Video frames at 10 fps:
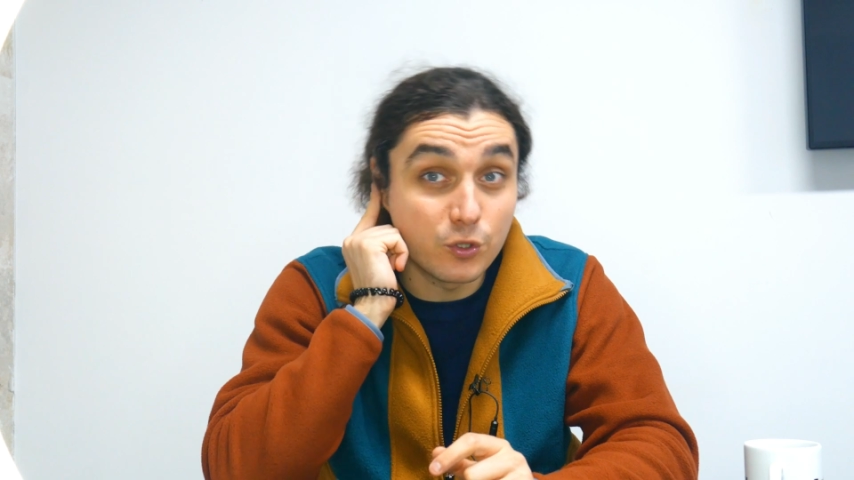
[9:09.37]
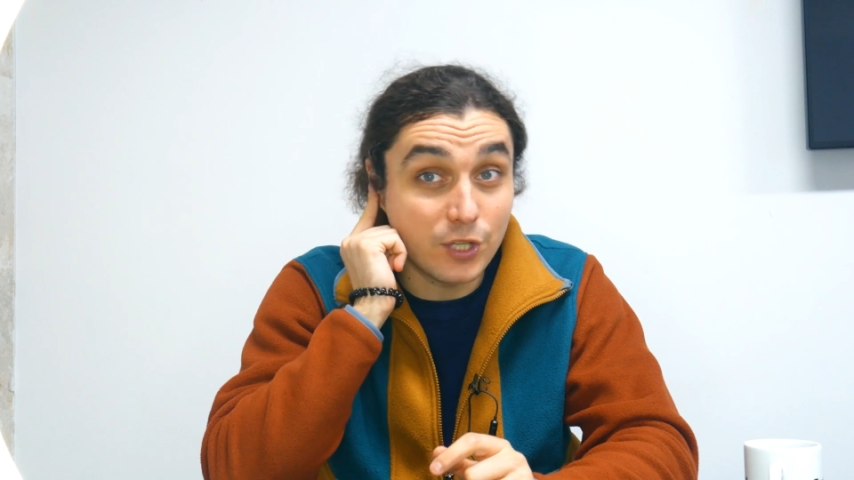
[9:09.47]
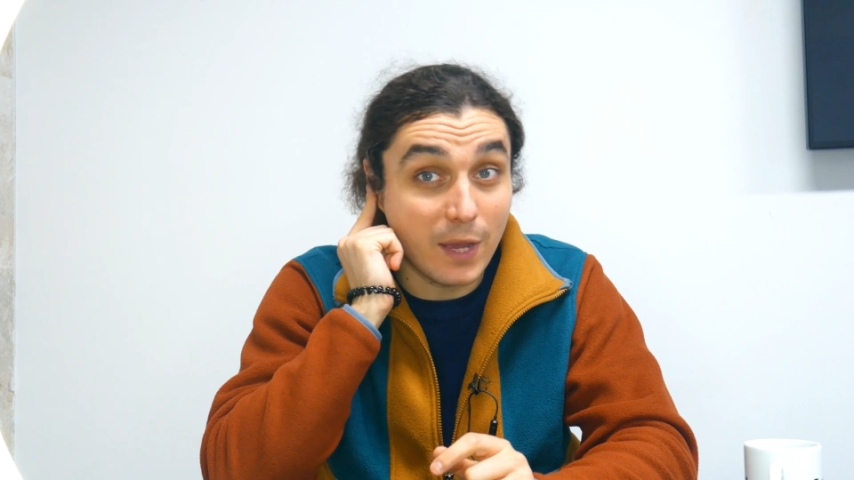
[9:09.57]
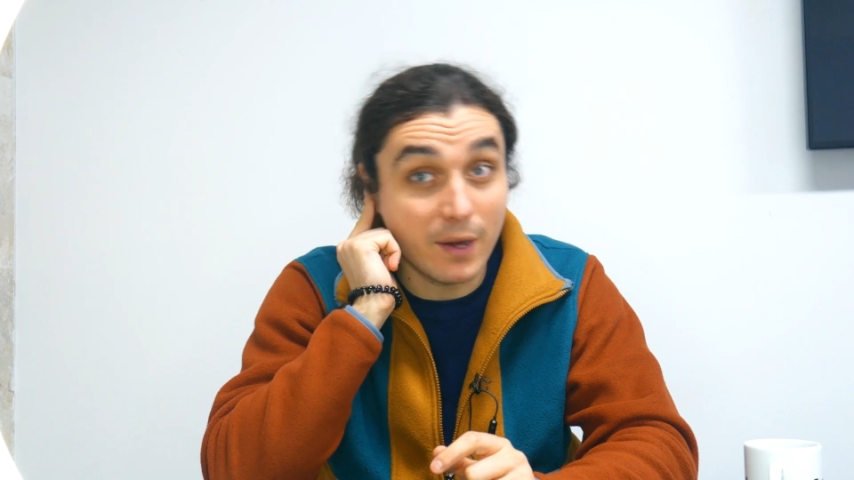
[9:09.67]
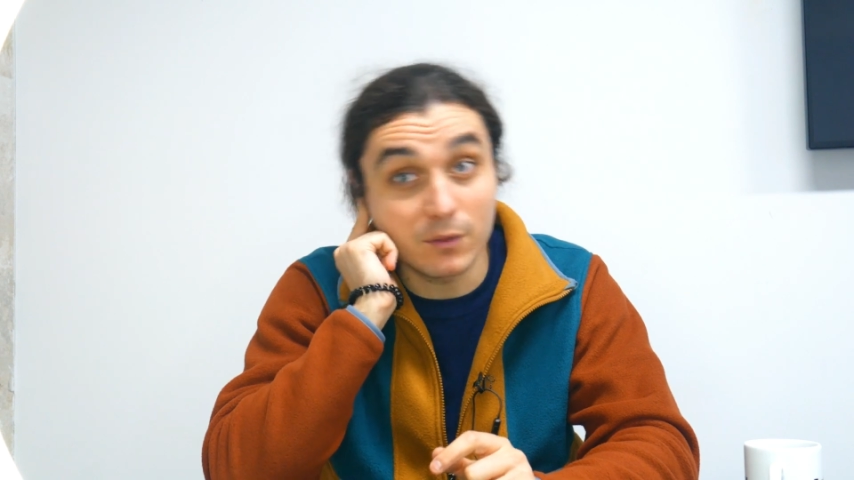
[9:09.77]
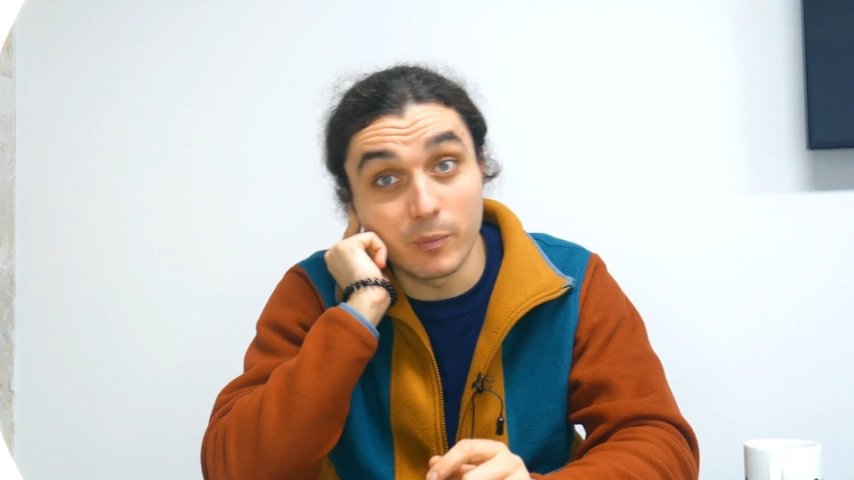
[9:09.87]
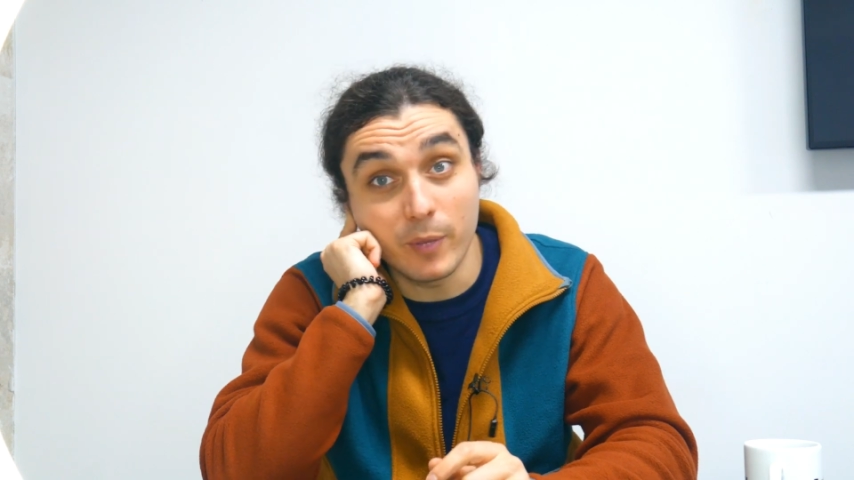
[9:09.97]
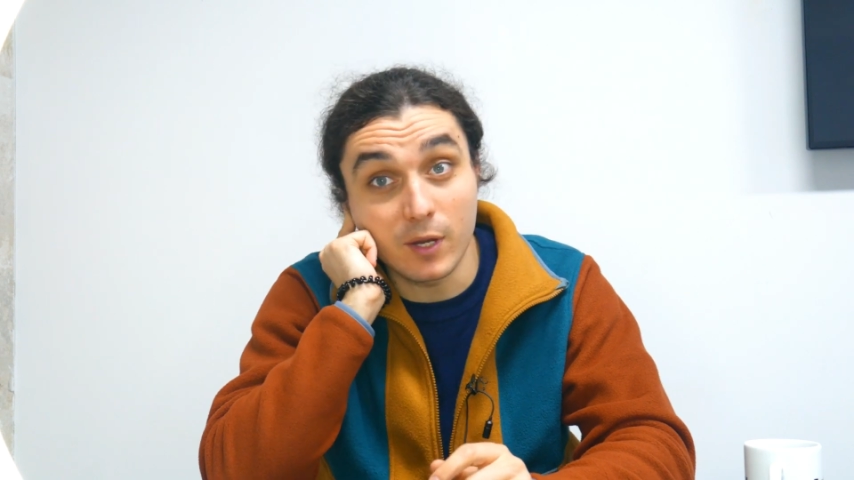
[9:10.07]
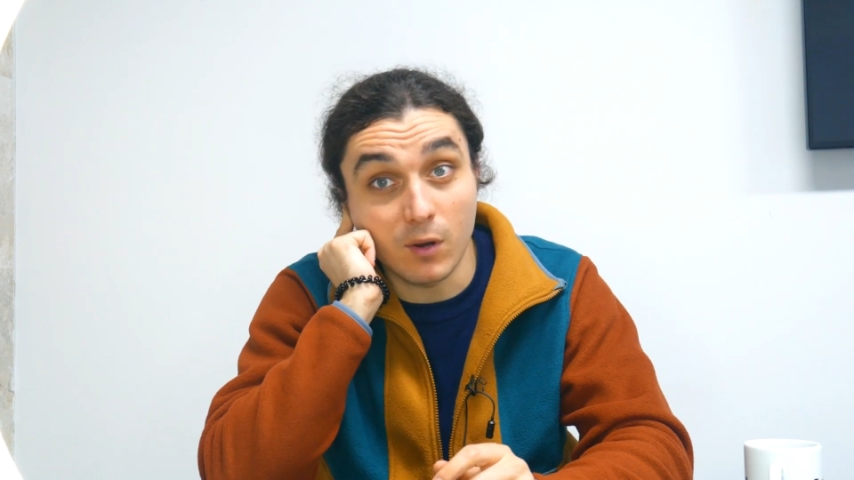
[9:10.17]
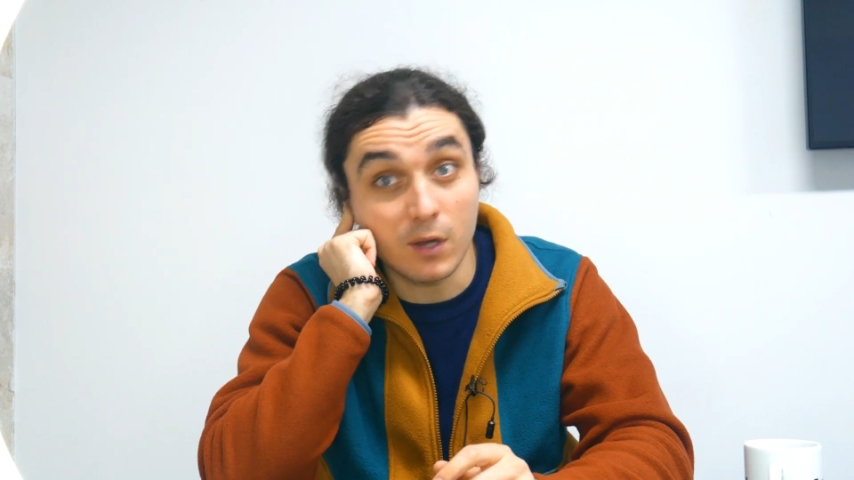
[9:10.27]
Shout out to
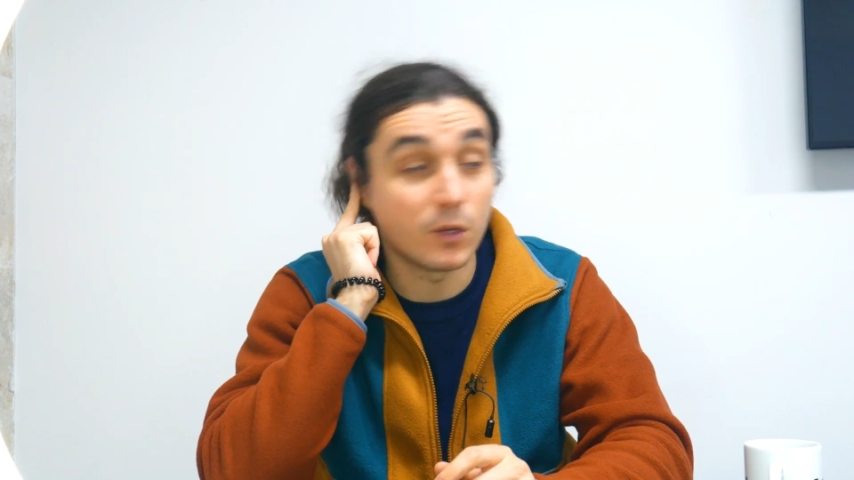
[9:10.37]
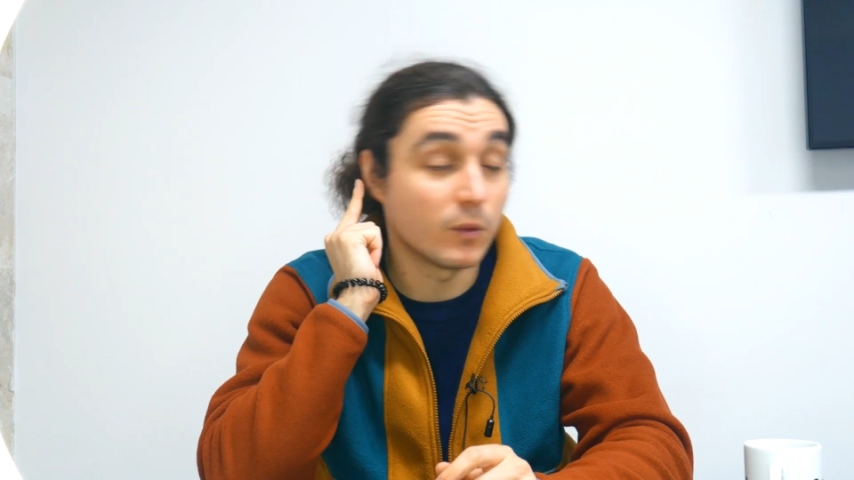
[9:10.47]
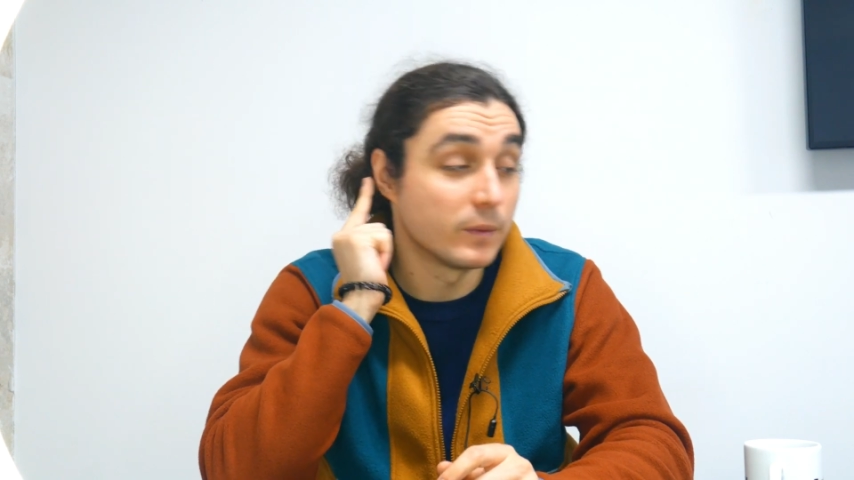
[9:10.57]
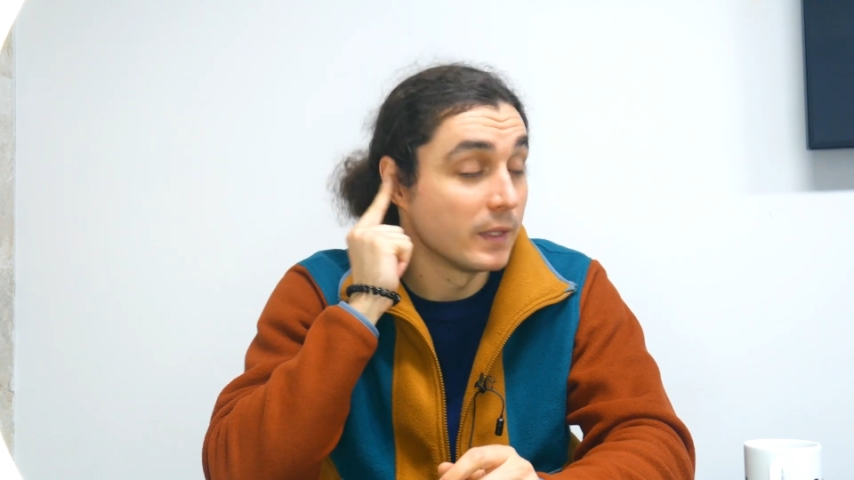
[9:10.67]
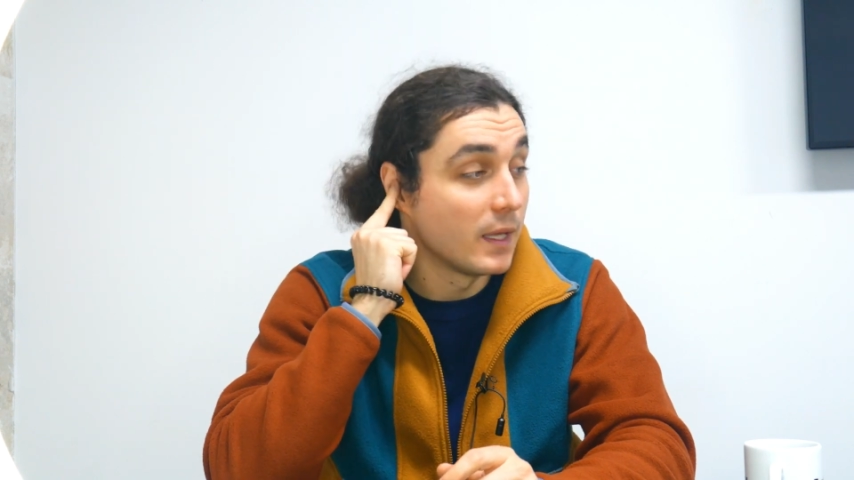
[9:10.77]
better audio,